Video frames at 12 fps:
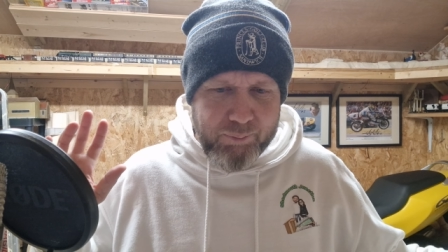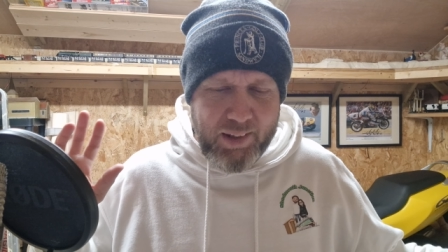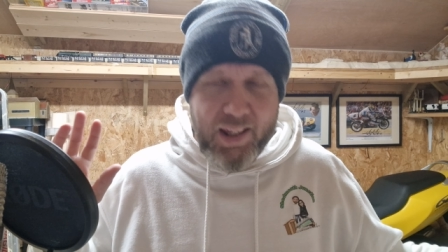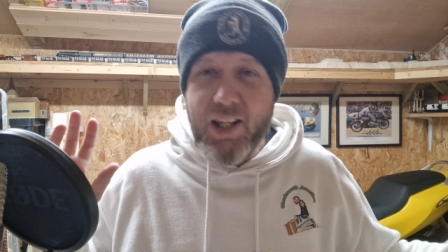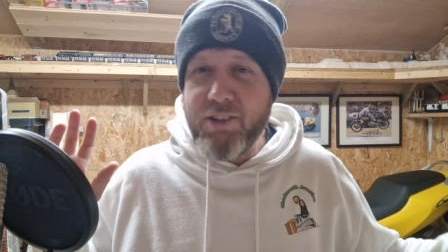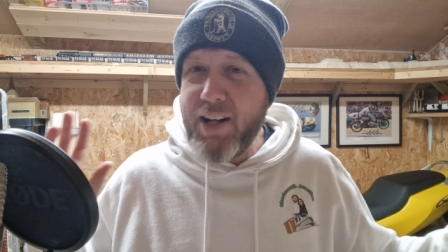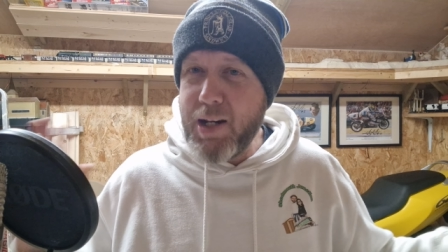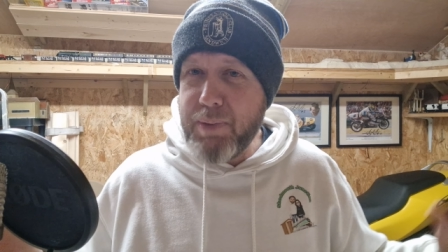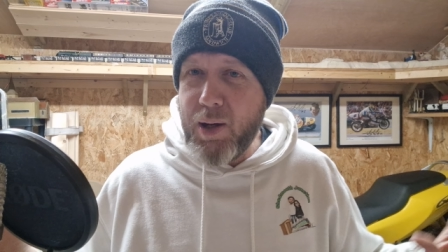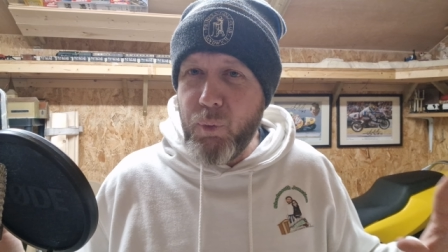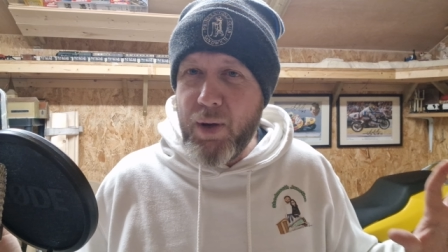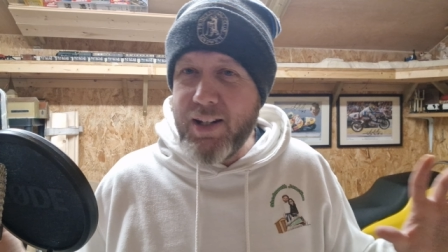In the
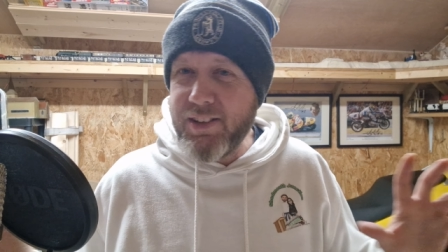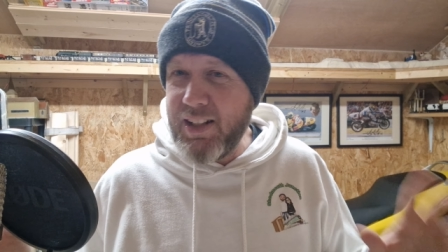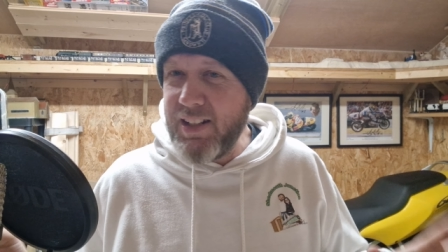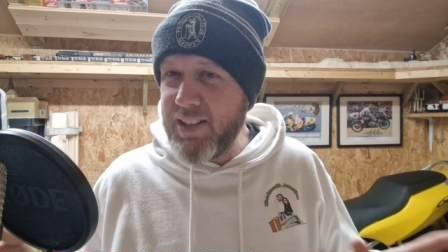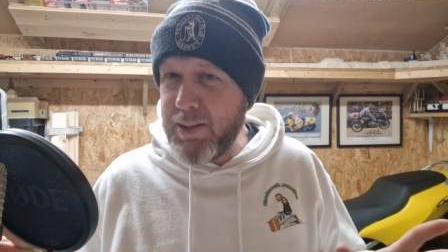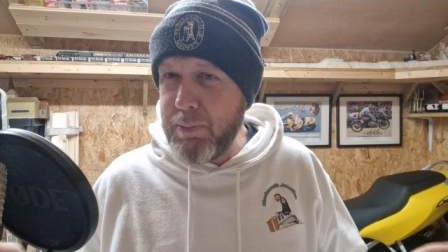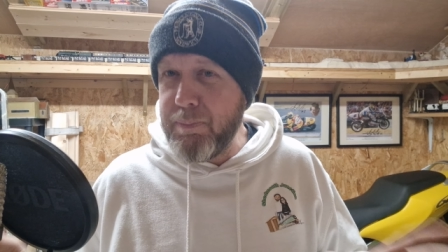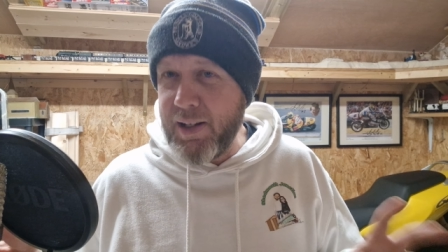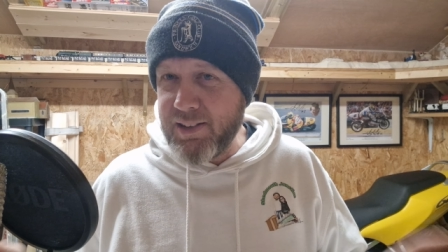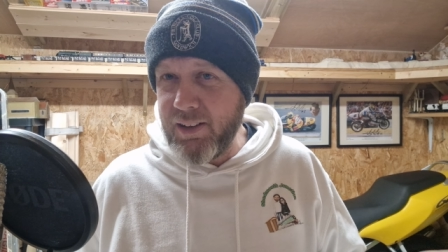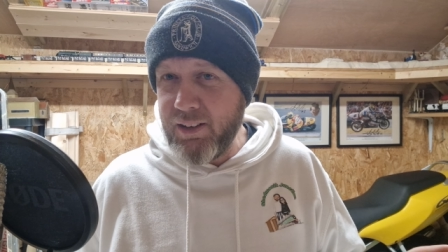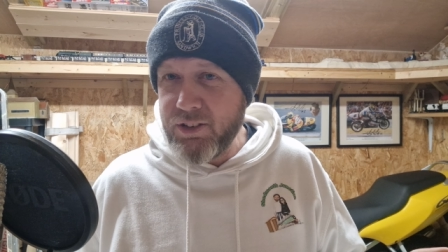roundabout way, TT would be
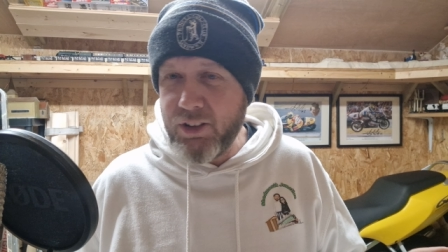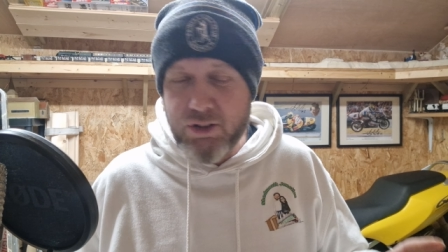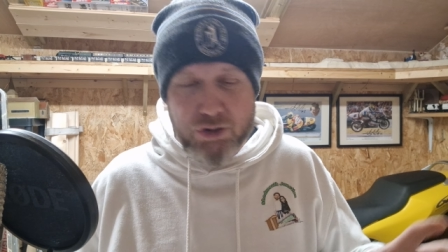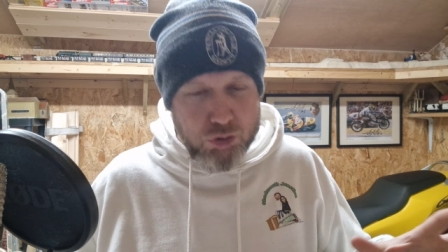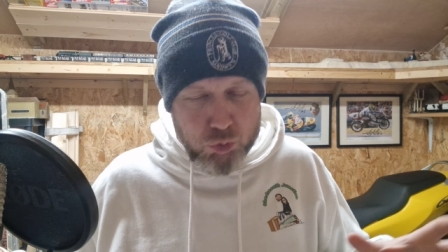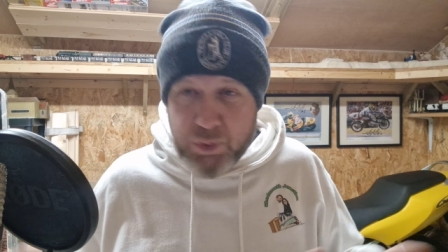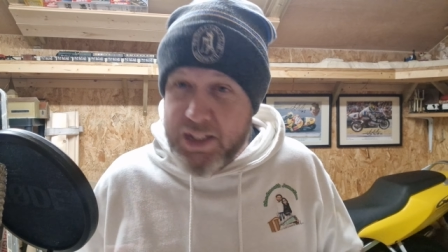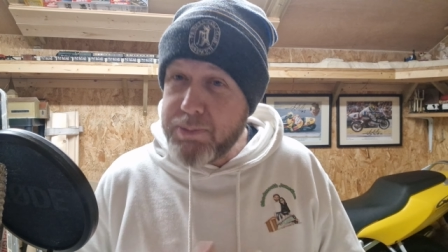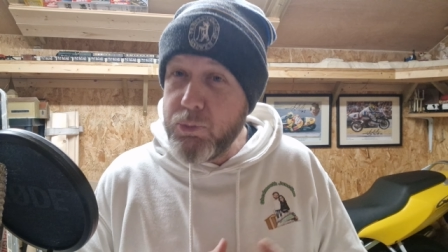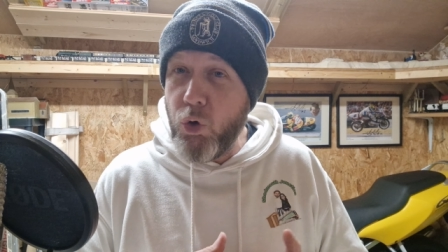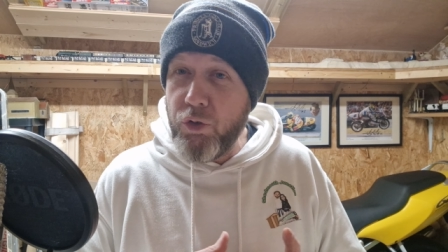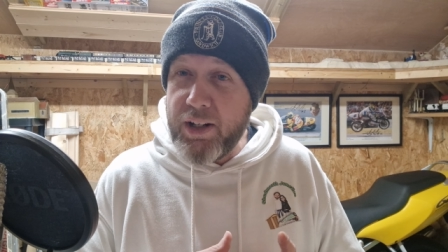better because I can squeeze
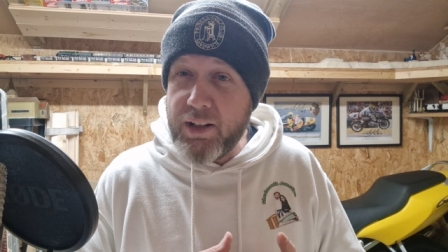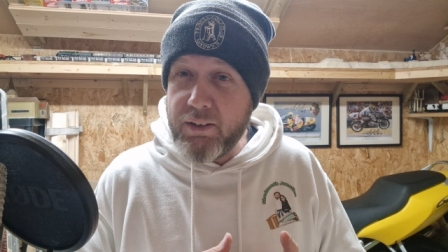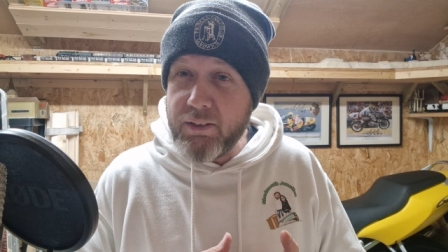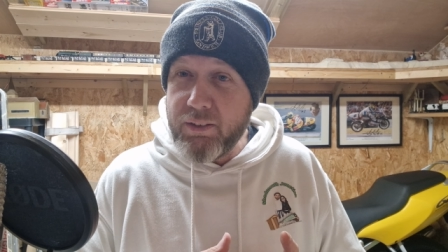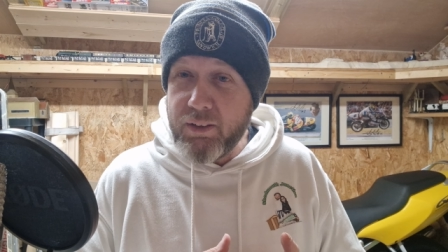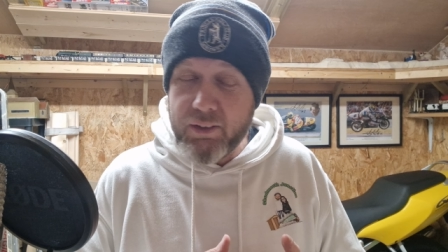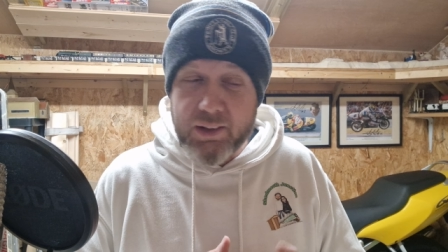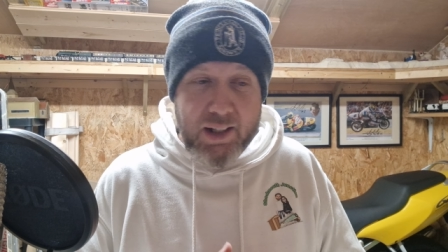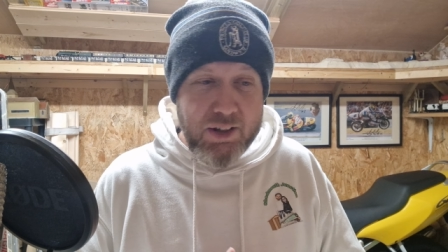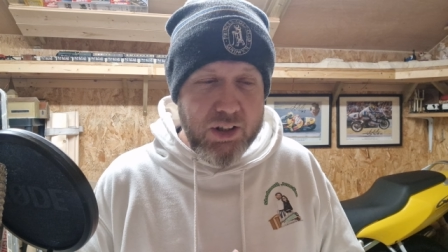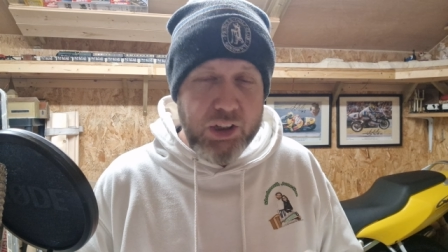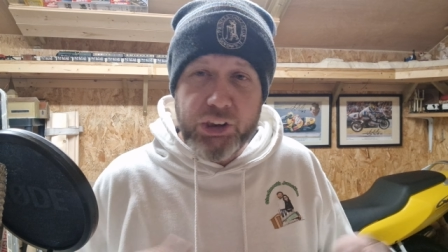more in,
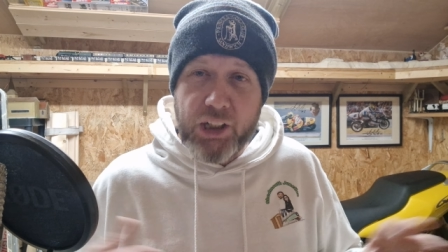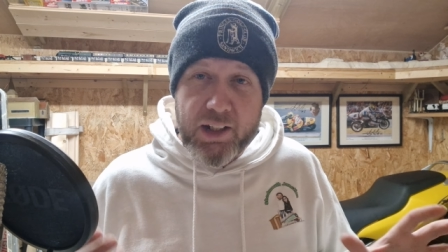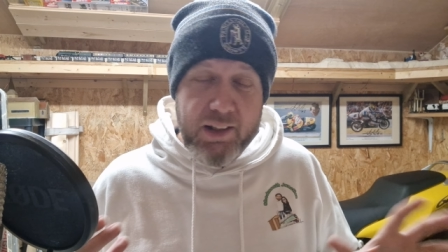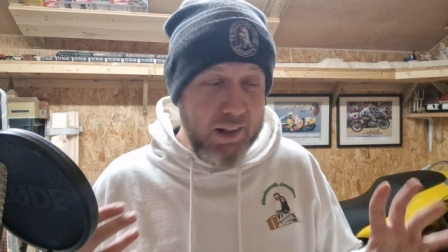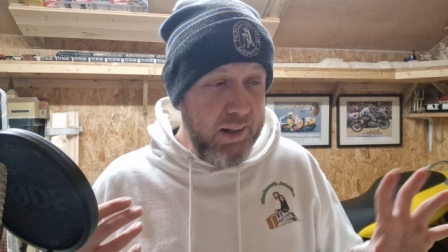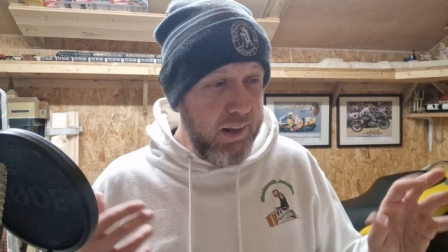okay, to the shed.